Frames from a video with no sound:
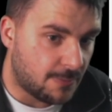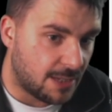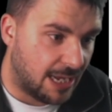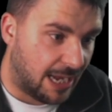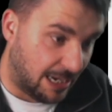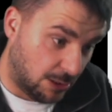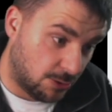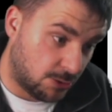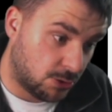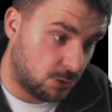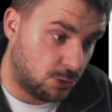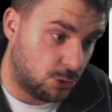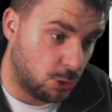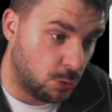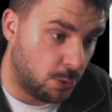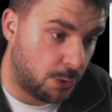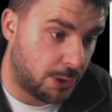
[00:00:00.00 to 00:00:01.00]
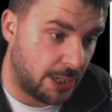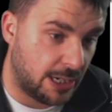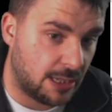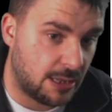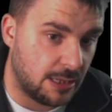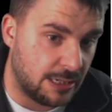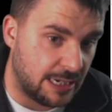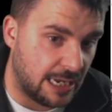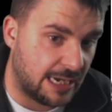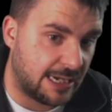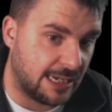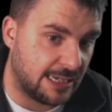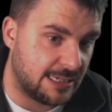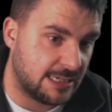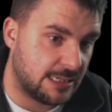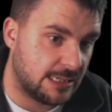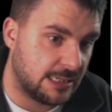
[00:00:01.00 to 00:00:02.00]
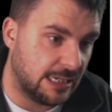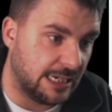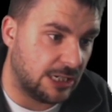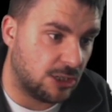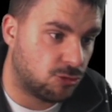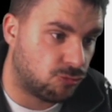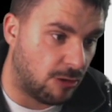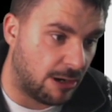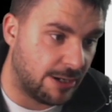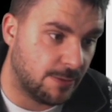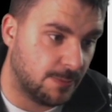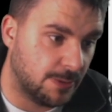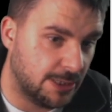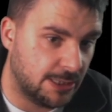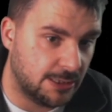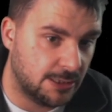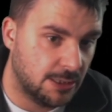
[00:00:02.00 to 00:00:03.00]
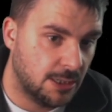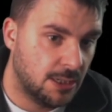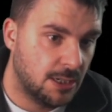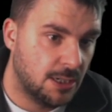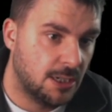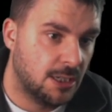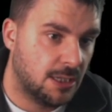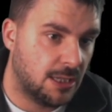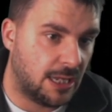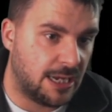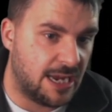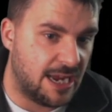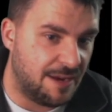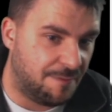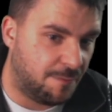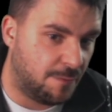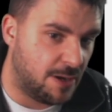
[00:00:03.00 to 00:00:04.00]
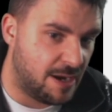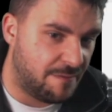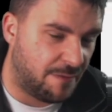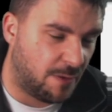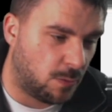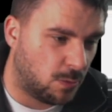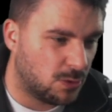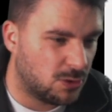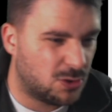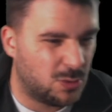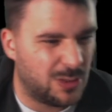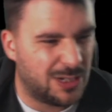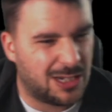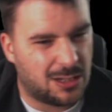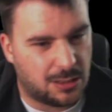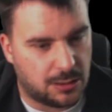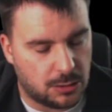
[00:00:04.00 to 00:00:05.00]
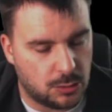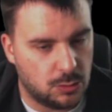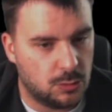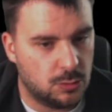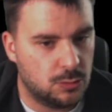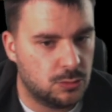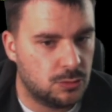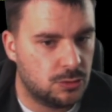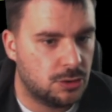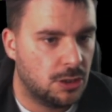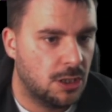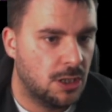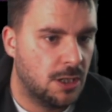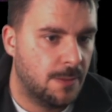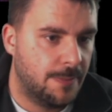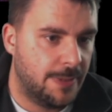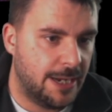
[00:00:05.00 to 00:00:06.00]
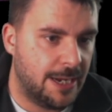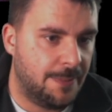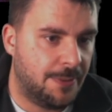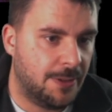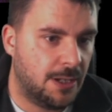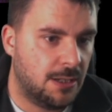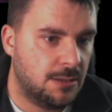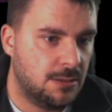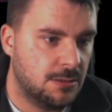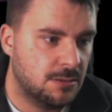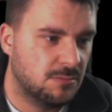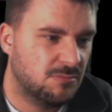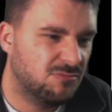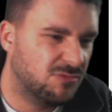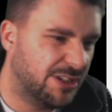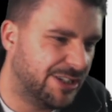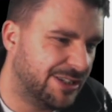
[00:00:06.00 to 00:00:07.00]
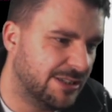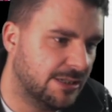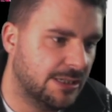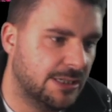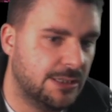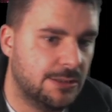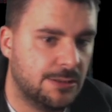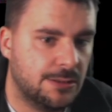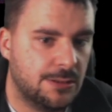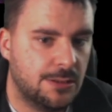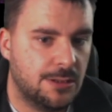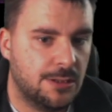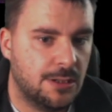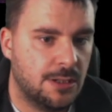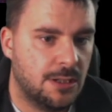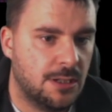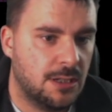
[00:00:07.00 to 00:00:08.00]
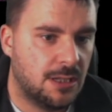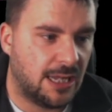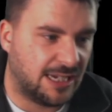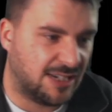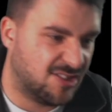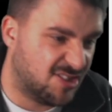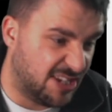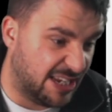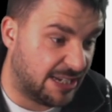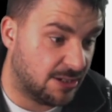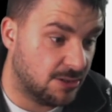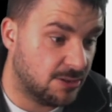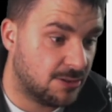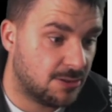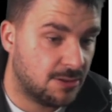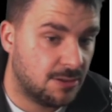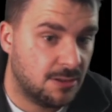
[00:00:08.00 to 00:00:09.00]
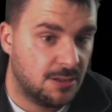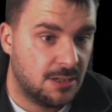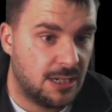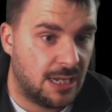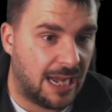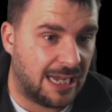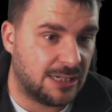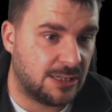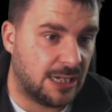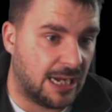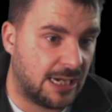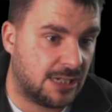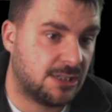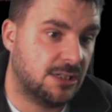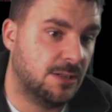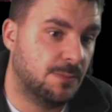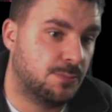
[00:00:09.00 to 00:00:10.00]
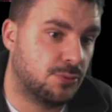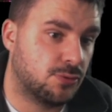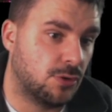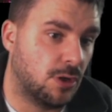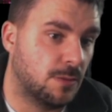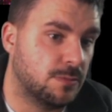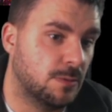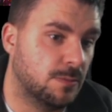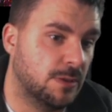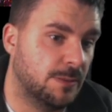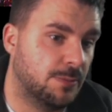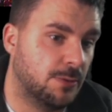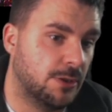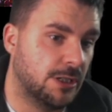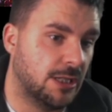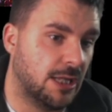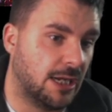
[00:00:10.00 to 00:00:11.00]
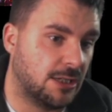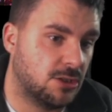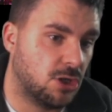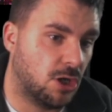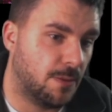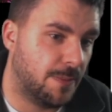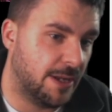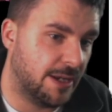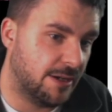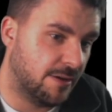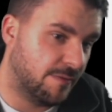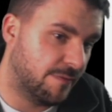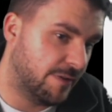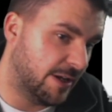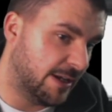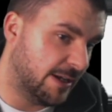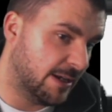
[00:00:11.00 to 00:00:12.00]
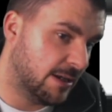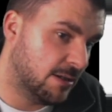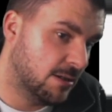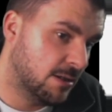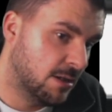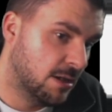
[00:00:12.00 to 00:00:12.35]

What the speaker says: I also do think the deck gets incredibly... Like, if I was to include paper, really, like stickers, I'd actually probably put it like top end of here.